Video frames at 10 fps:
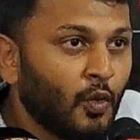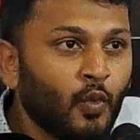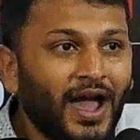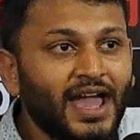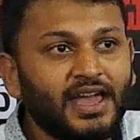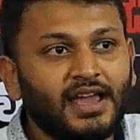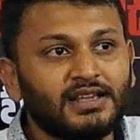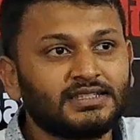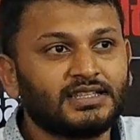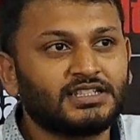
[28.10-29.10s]
Where
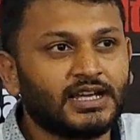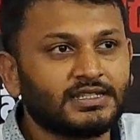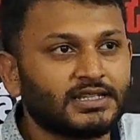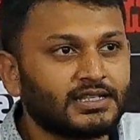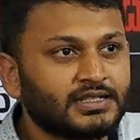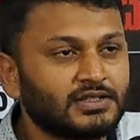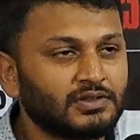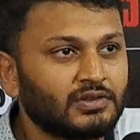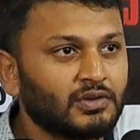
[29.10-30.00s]
is the justice?